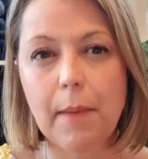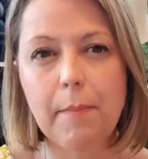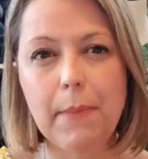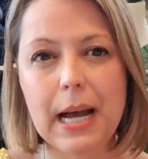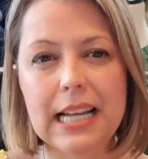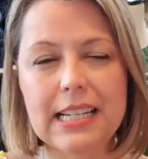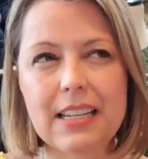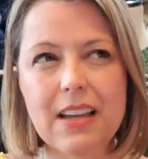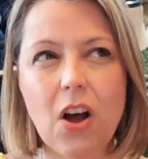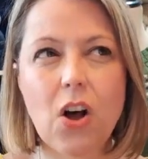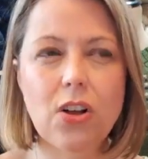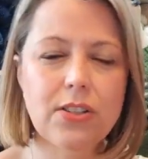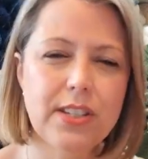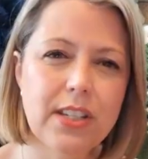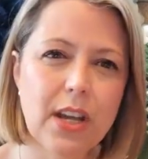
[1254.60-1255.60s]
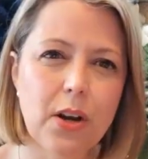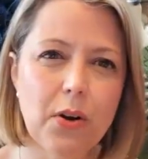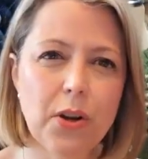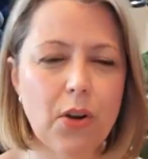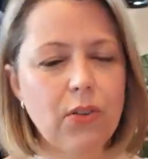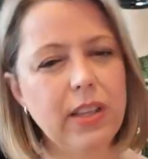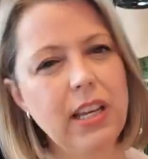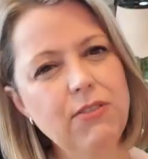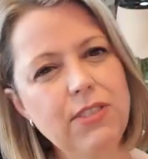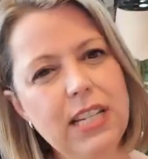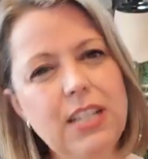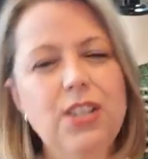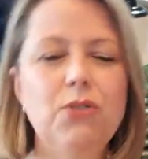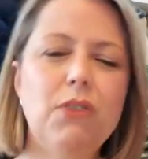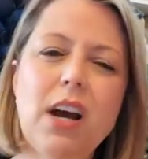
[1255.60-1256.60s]
but also you're only
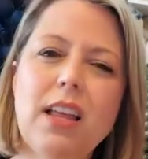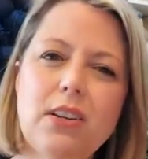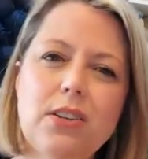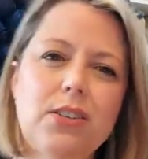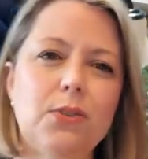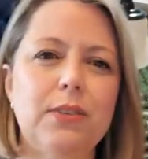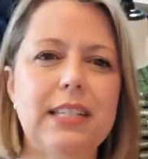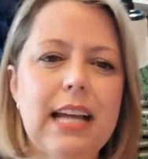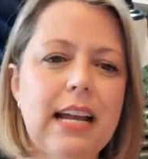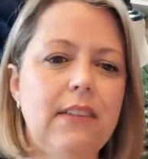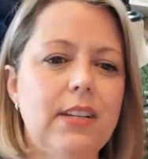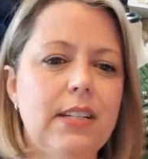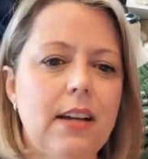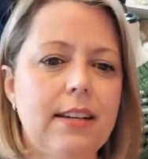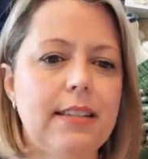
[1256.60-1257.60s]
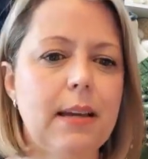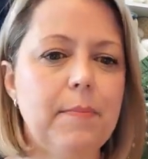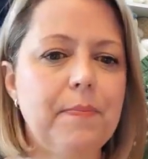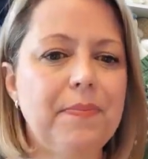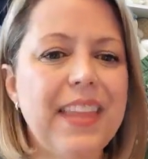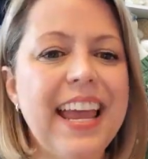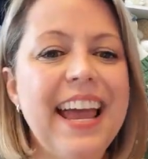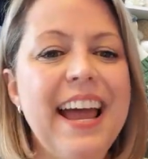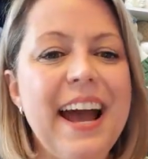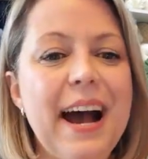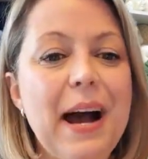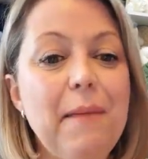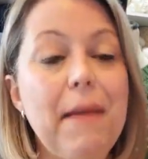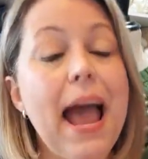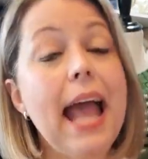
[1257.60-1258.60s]
using 2 colors, so it's kind of a toss-up.
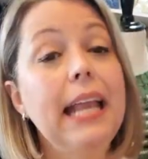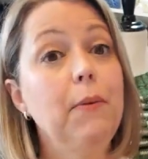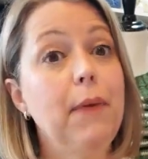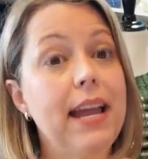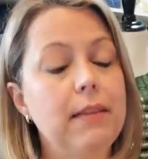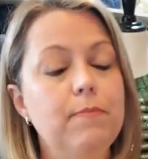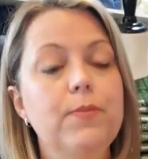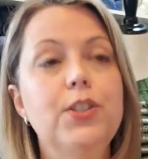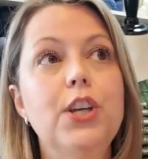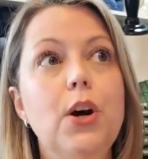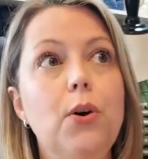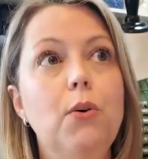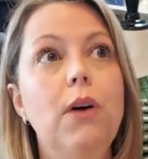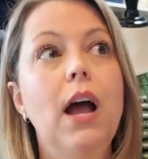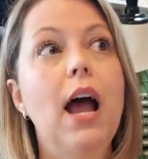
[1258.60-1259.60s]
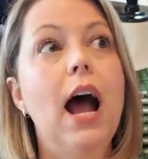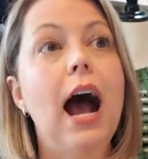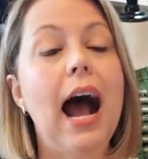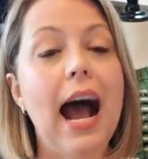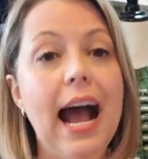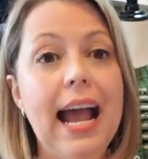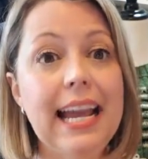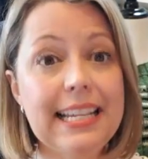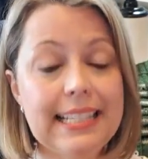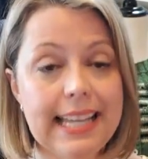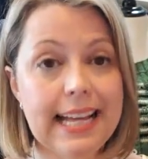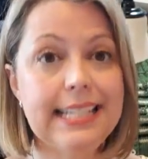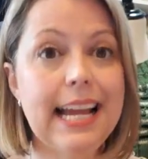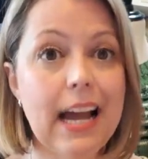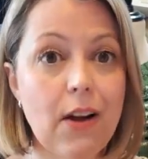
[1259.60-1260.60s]
Anyway, so I
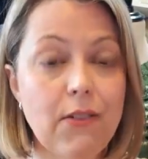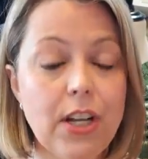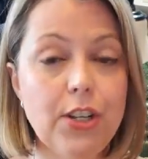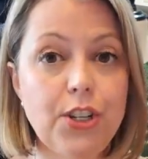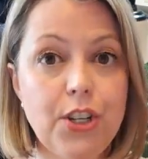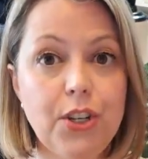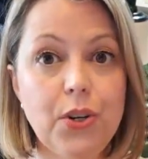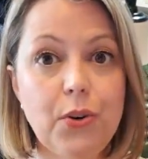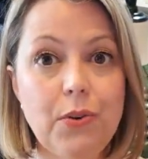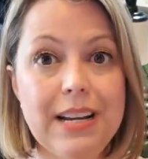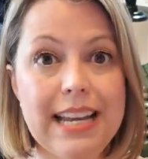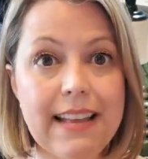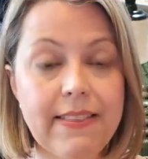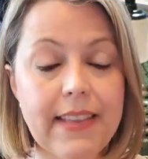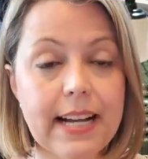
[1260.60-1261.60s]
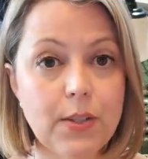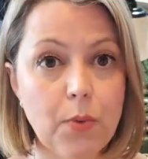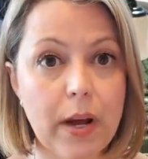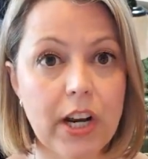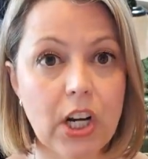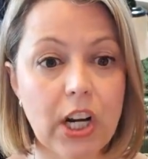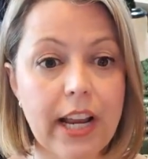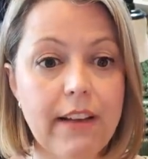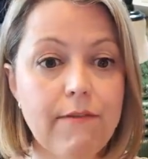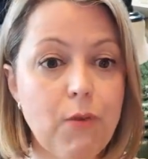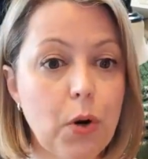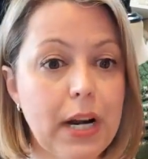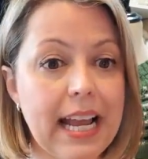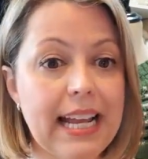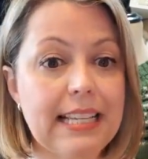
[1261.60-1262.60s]
sat down to knit that sweater in
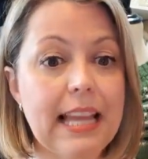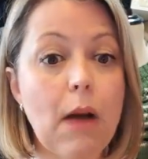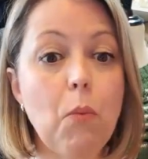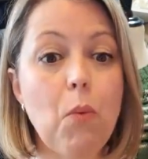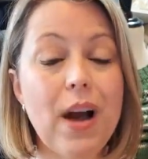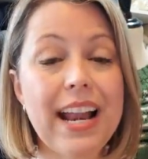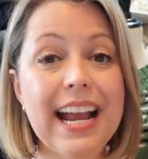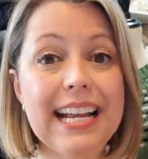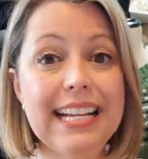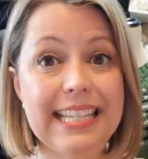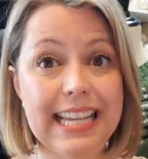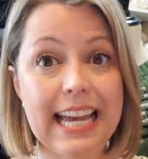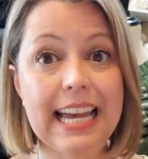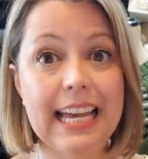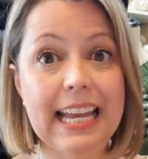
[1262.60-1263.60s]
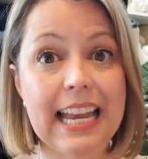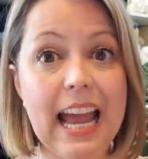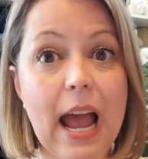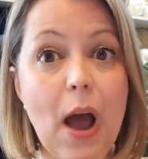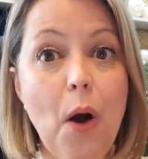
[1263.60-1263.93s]
4 days, and what I did